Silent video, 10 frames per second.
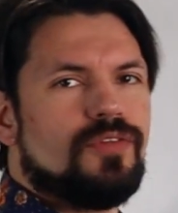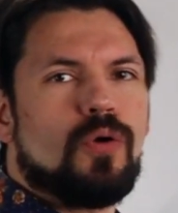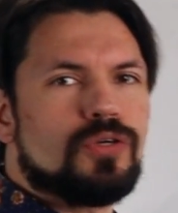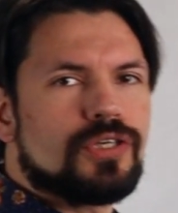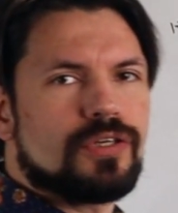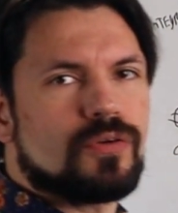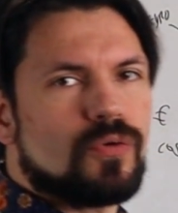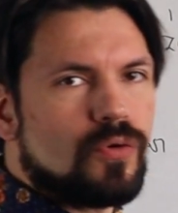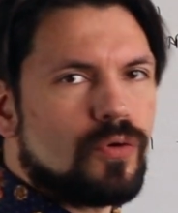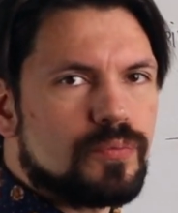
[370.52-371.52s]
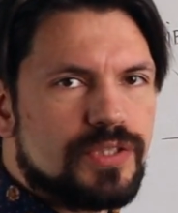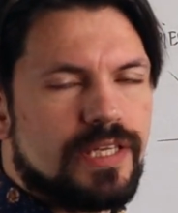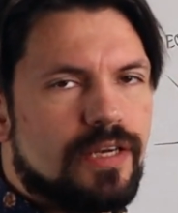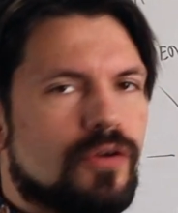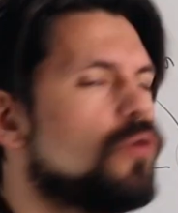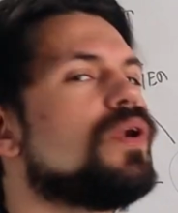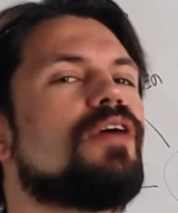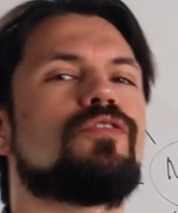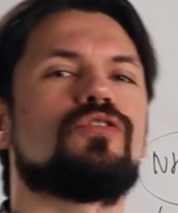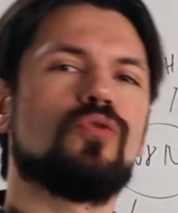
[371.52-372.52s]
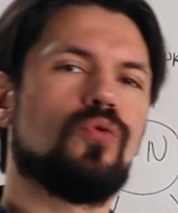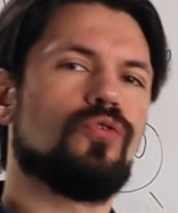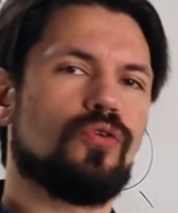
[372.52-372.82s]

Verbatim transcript: notion or obsidian or whatever tool